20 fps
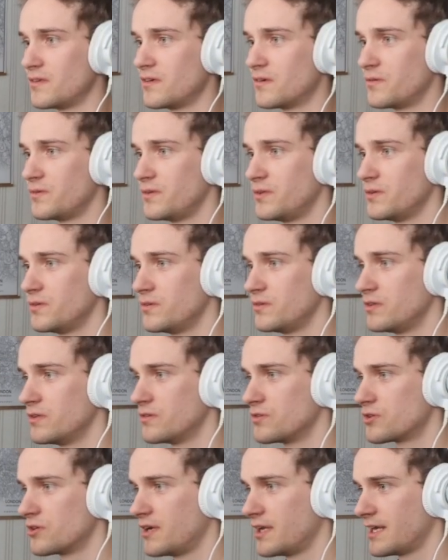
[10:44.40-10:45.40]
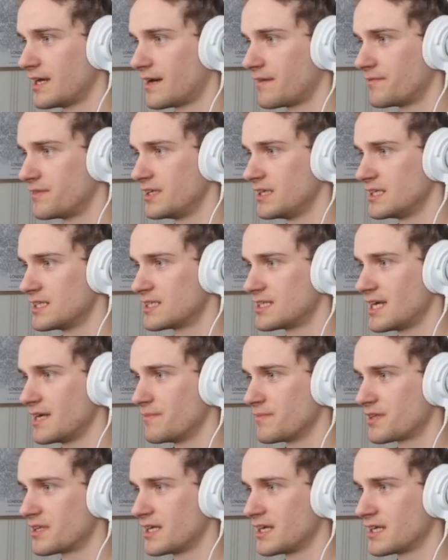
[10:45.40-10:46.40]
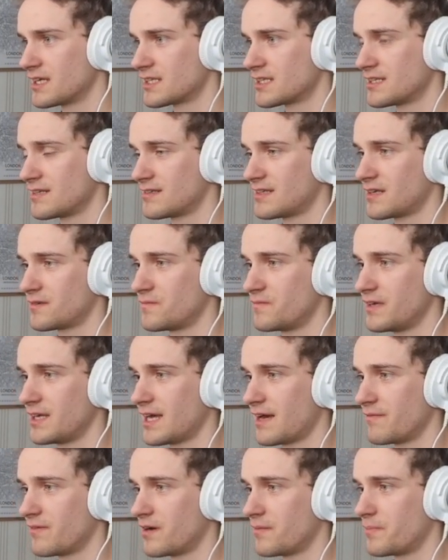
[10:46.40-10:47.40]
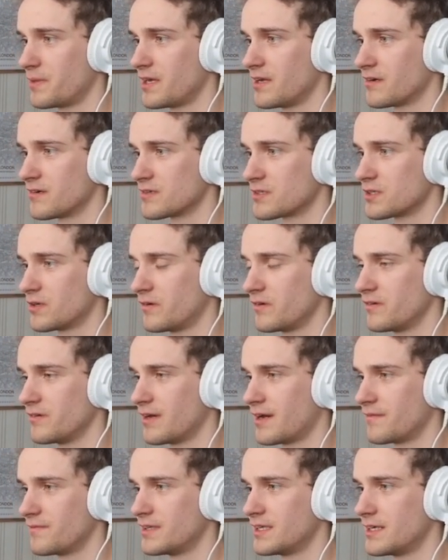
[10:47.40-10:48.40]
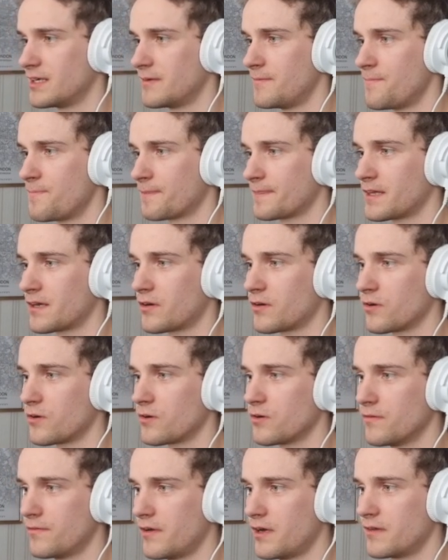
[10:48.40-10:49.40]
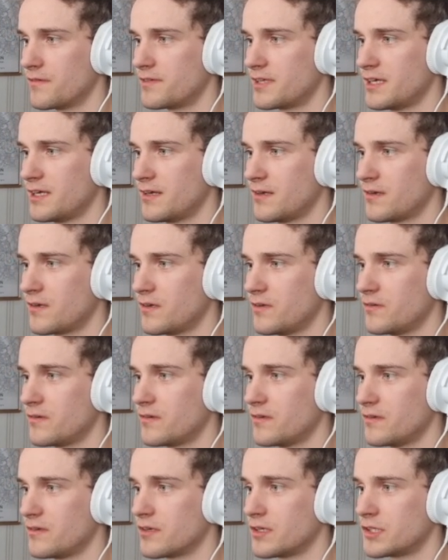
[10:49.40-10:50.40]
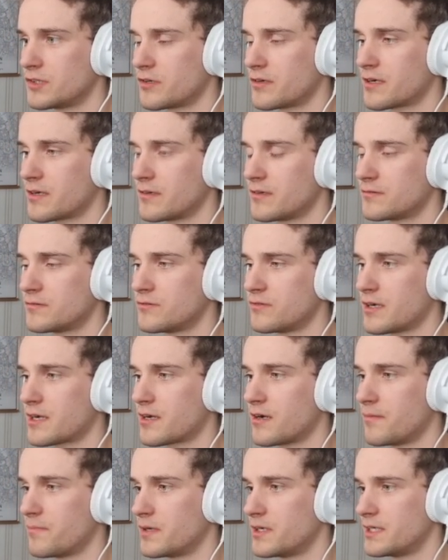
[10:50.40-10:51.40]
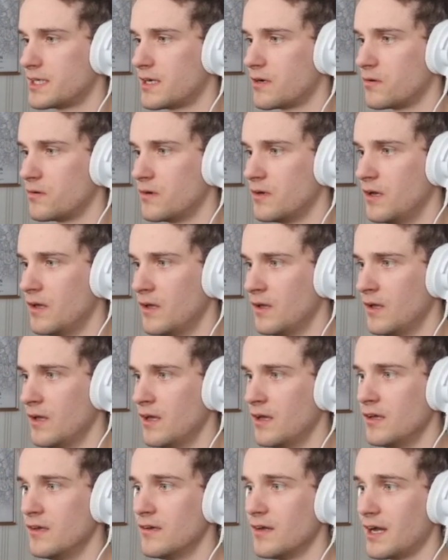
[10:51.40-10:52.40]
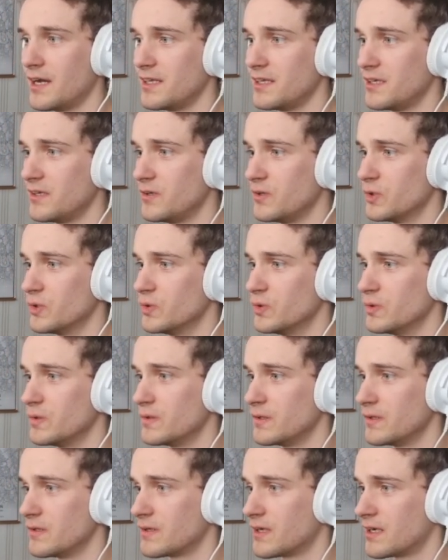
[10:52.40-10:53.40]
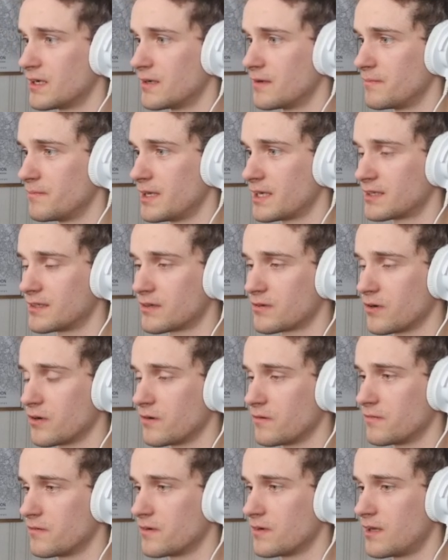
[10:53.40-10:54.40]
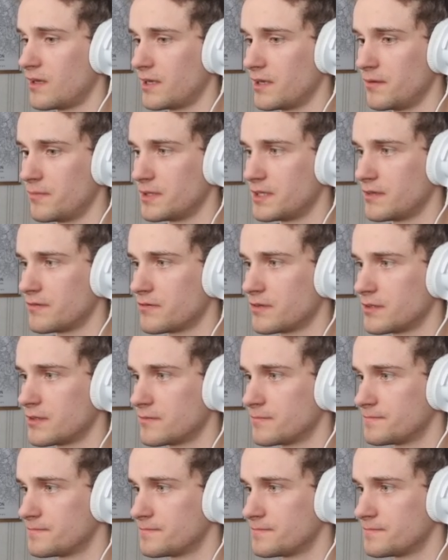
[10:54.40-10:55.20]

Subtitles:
usually have the same things that we have up here. So you have the curve thing, you can drag up and down, and you can make the curve a little bit different.